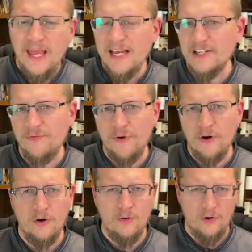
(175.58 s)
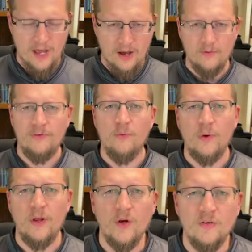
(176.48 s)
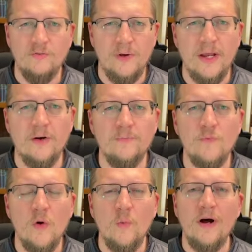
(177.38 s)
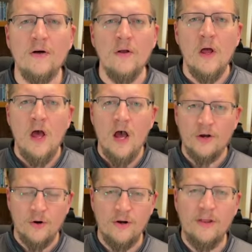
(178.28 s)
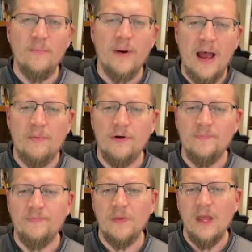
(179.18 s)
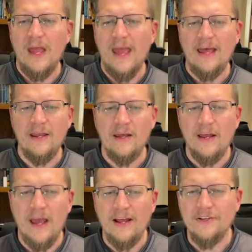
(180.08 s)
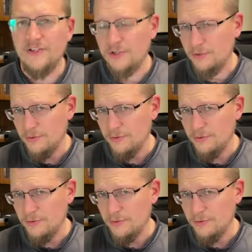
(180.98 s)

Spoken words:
is for hell for real? Well, according to the Bible, and to